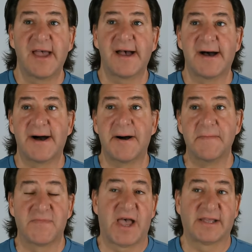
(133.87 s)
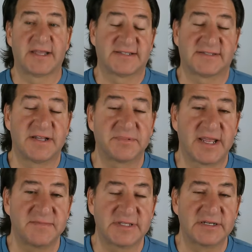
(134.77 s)
I guess
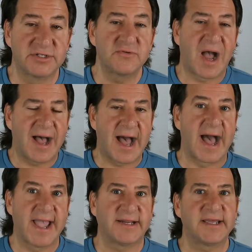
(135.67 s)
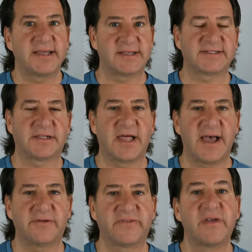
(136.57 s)
sometimes they do hide as
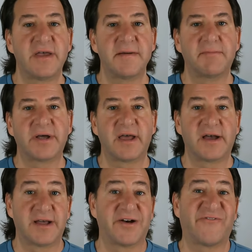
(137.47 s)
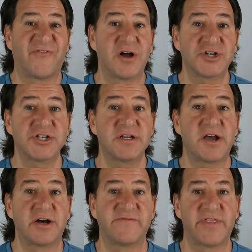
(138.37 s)
clouds, but a function
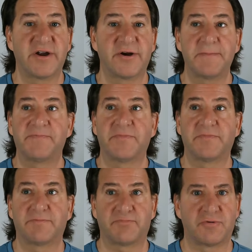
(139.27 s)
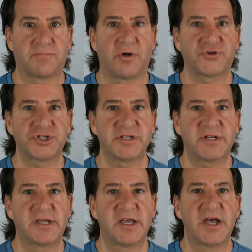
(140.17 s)
of their propulsion,
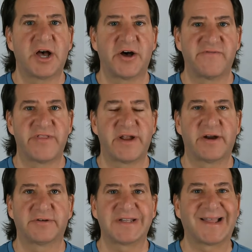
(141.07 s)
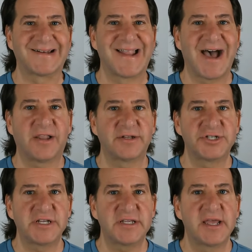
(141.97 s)
of their
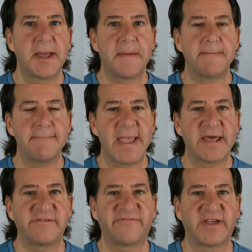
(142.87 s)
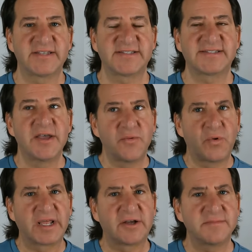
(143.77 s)
technology, manifests when
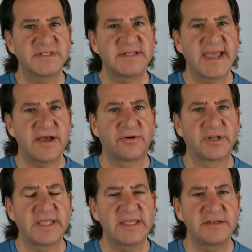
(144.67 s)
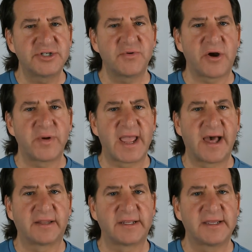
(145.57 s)
it comes down into our
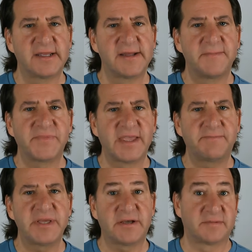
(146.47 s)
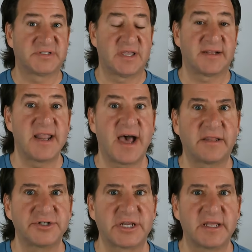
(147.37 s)
reality. It becomes
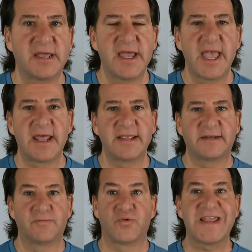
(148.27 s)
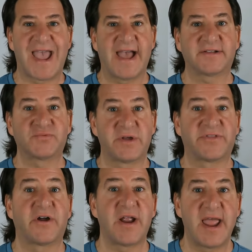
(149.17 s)
technology, and it reacts with
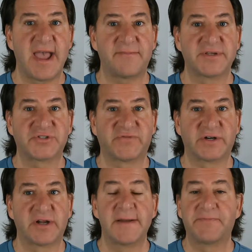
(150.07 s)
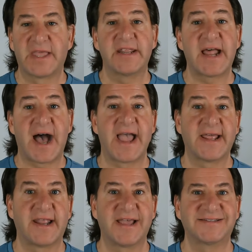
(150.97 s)
our atmosphere, and it
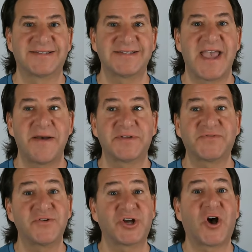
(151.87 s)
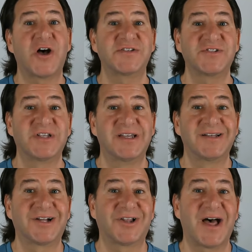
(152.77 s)
ionizes the atmosphere, and it causes
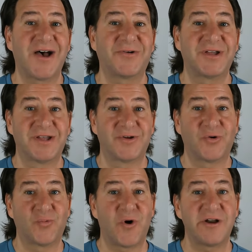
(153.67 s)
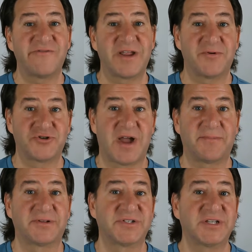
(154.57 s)
cloud or water vapor
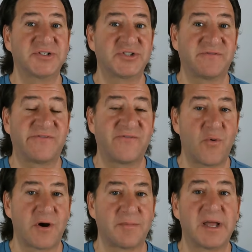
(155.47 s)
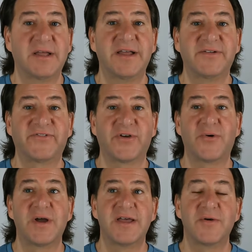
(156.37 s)
droplets to form.
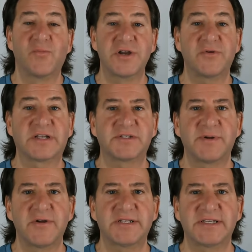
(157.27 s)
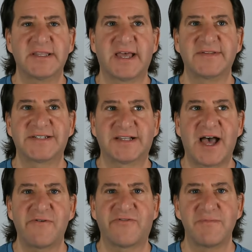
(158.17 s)
So when you're experiencing that, these
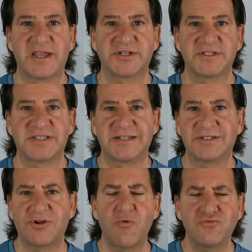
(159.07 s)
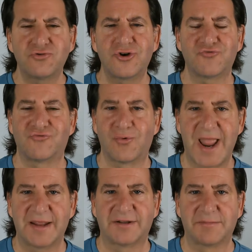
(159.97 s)
cloud formations that don't look
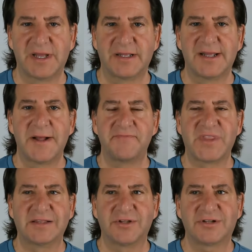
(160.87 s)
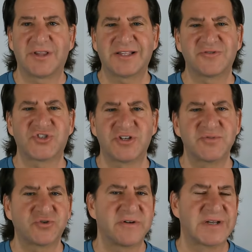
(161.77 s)
random, they look like there's some
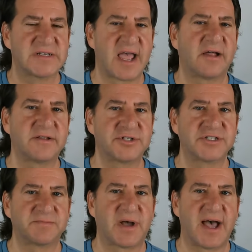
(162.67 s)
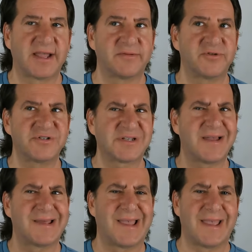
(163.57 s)
sort of intelligence behind them. They're just
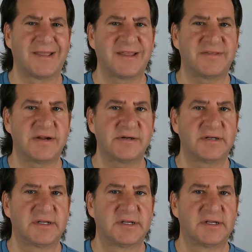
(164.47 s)
kind of hanging there,